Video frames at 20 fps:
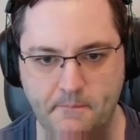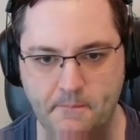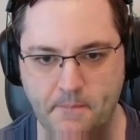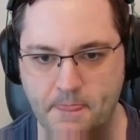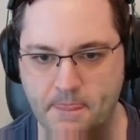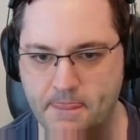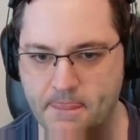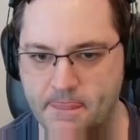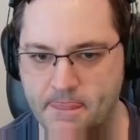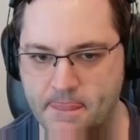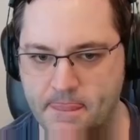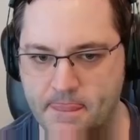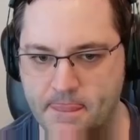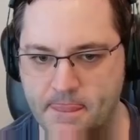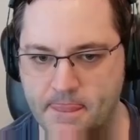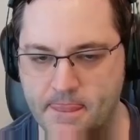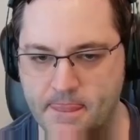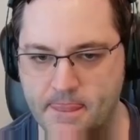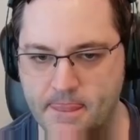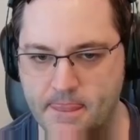
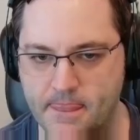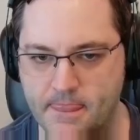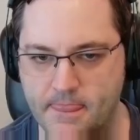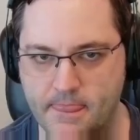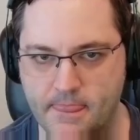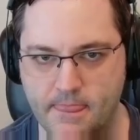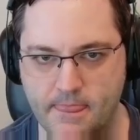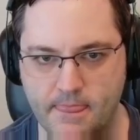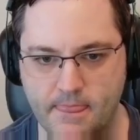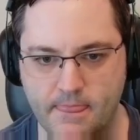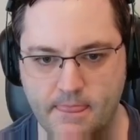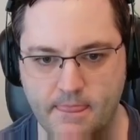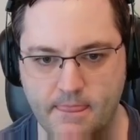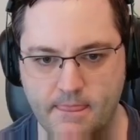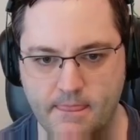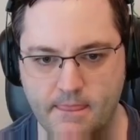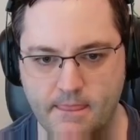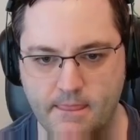(silence)